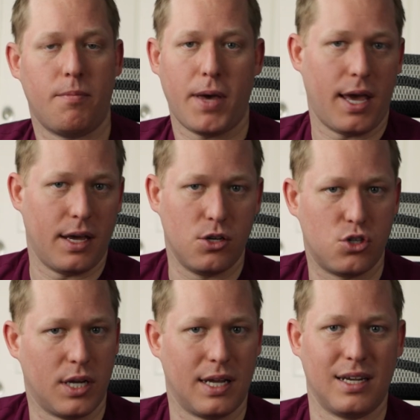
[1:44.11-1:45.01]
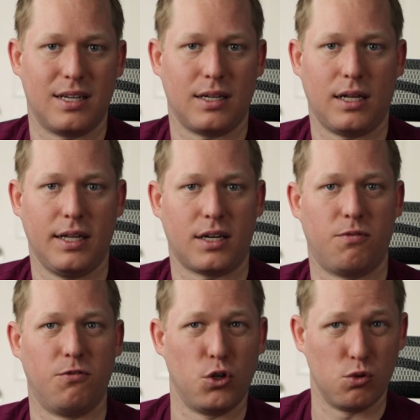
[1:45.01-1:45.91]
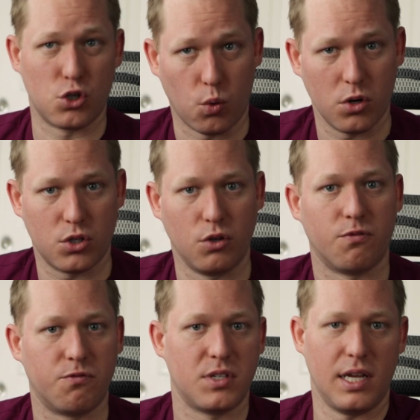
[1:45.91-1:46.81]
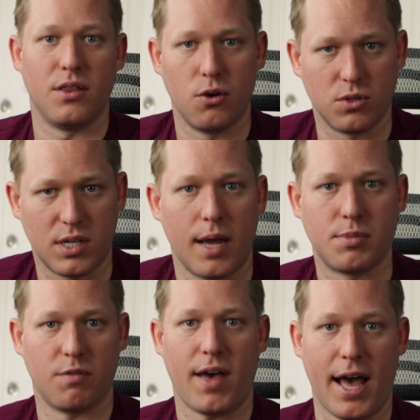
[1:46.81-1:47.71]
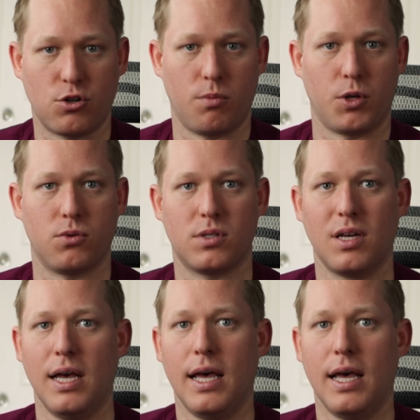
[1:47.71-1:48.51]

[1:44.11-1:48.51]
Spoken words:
page and clicked View Source, you've seen those types of attributes.